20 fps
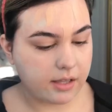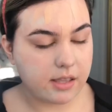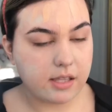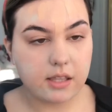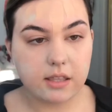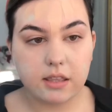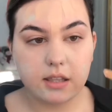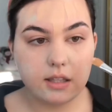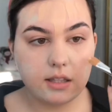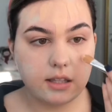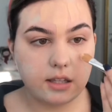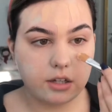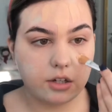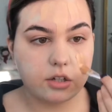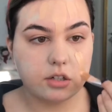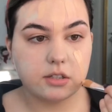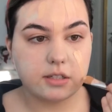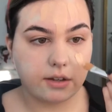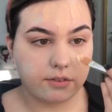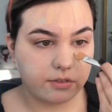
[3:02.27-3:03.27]
I think the
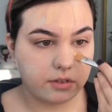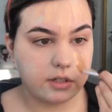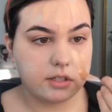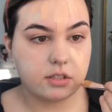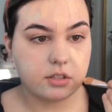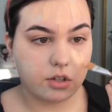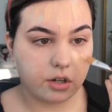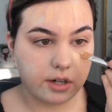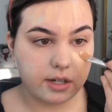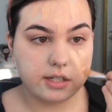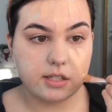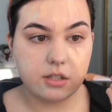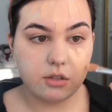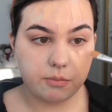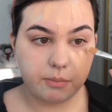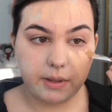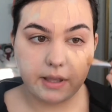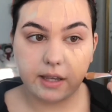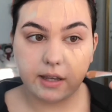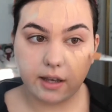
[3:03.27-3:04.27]
year definitely started to
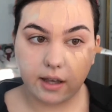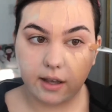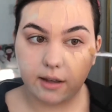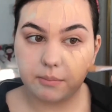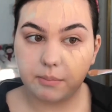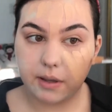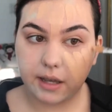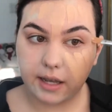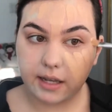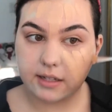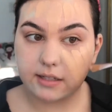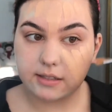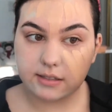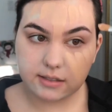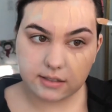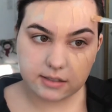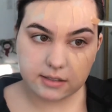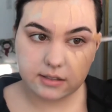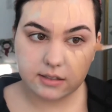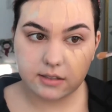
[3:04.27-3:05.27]
pick up
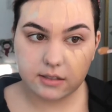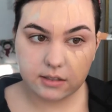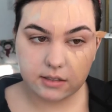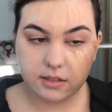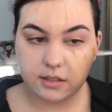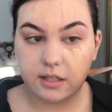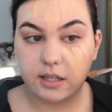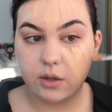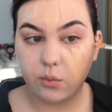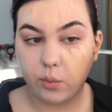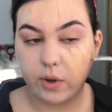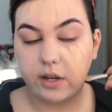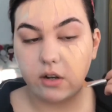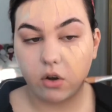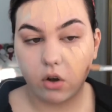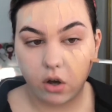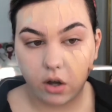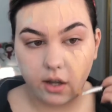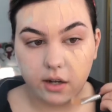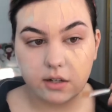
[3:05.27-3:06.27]
as it went
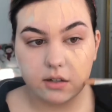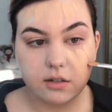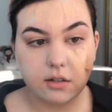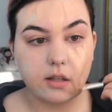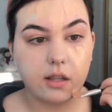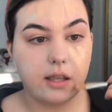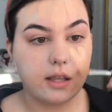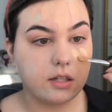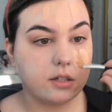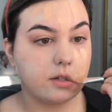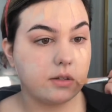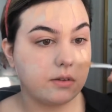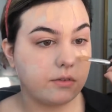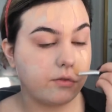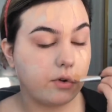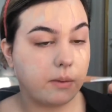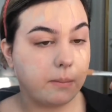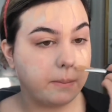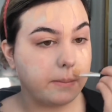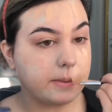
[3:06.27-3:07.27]
on, like
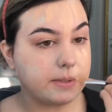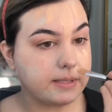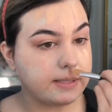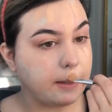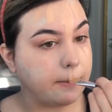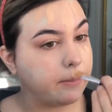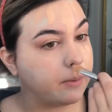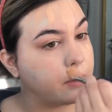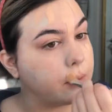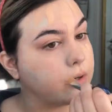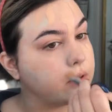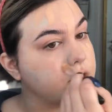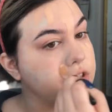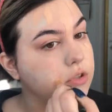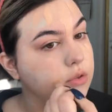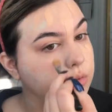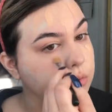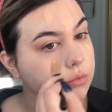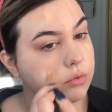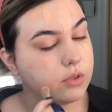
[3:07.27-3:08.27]
from summer
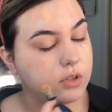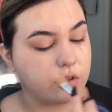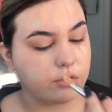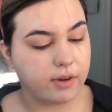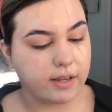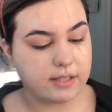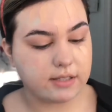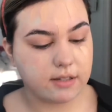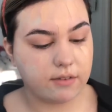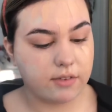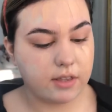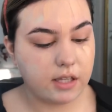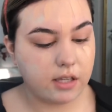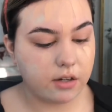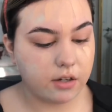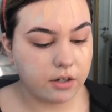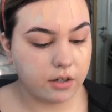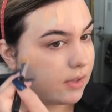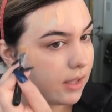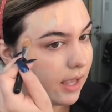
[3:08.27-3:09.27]
to the rest of the
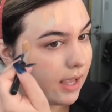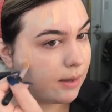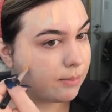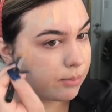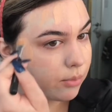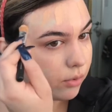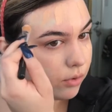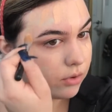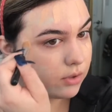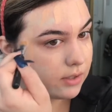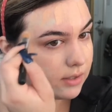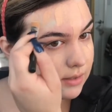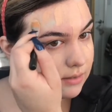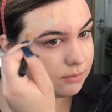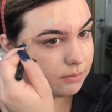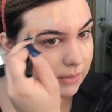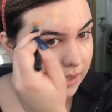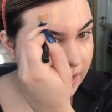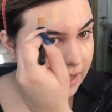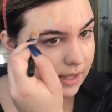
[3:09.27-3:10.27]
year. April
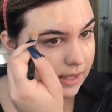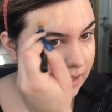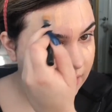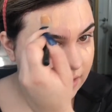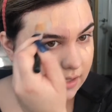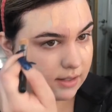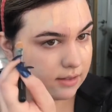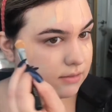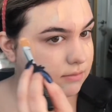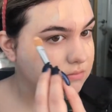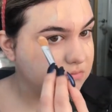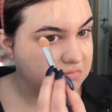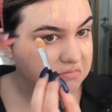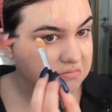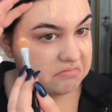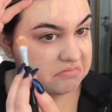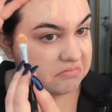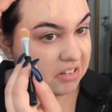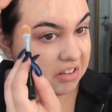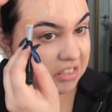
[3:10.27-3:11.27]
and May,
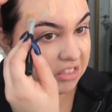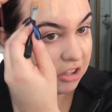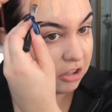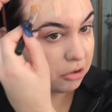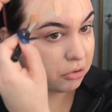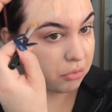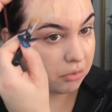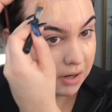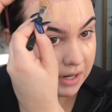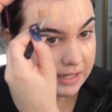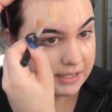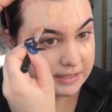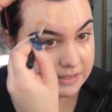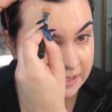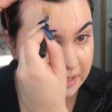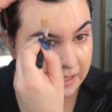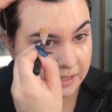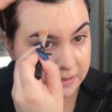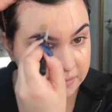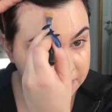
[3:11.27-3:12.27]
nothing
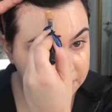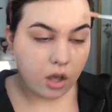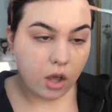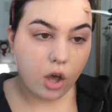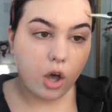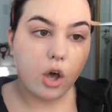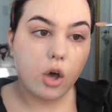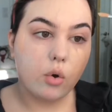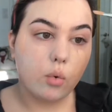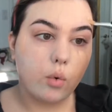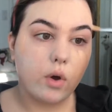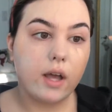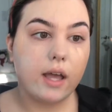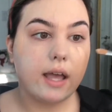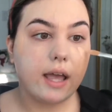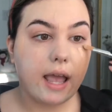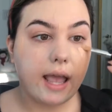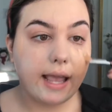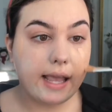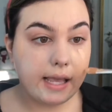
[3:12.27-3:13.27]
crazy. Oh,
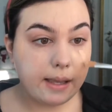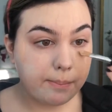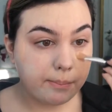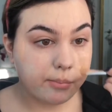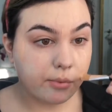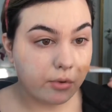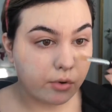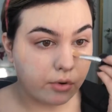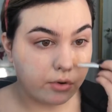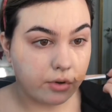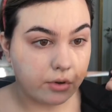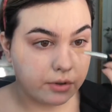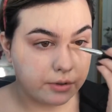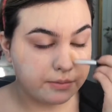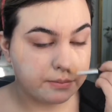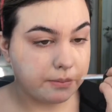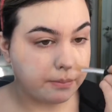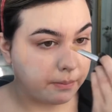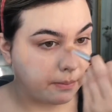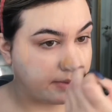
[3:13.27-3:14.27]

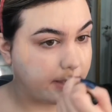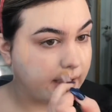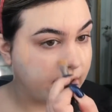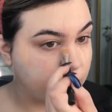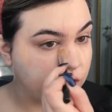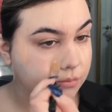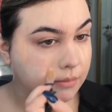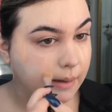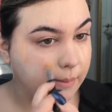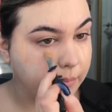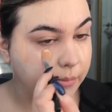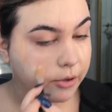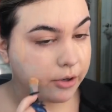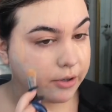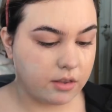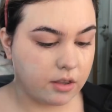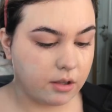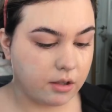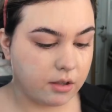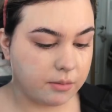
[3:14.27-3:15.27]
April, I remember
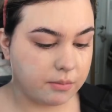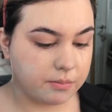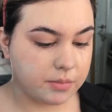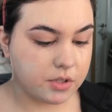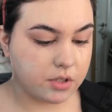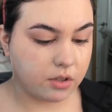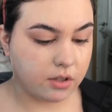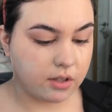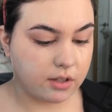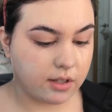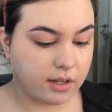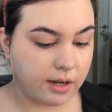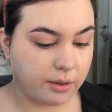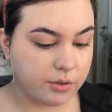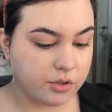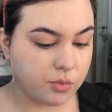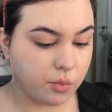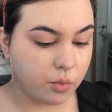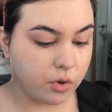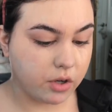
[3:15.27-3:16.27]
the salon that I
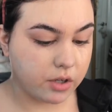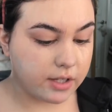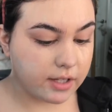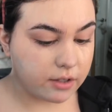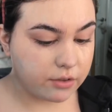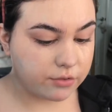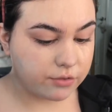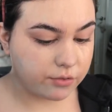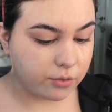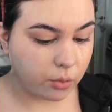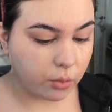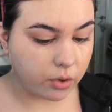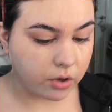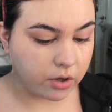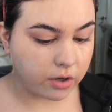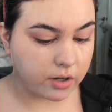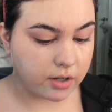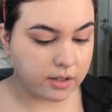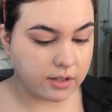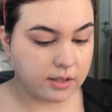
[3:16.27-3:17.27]
was working
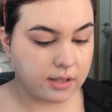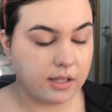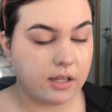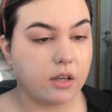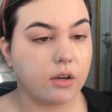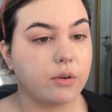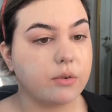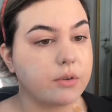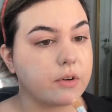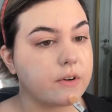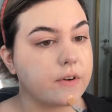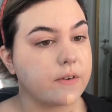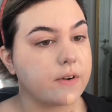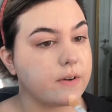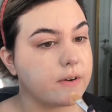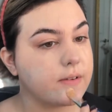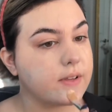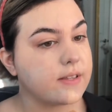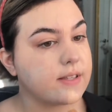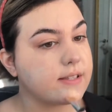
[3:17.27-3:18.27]
for, the
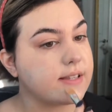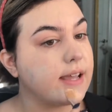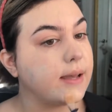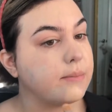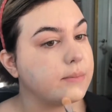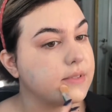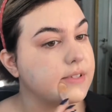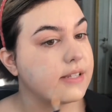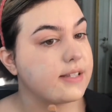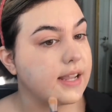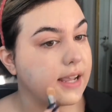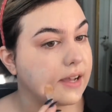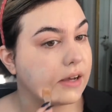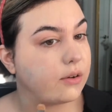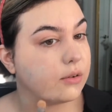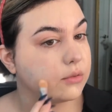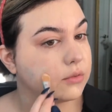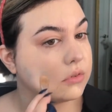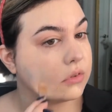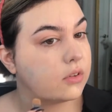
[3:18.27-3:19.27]
owner stepped
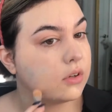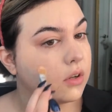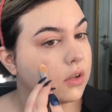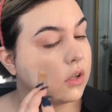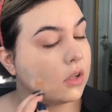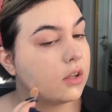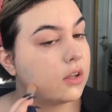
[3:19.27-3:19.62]
down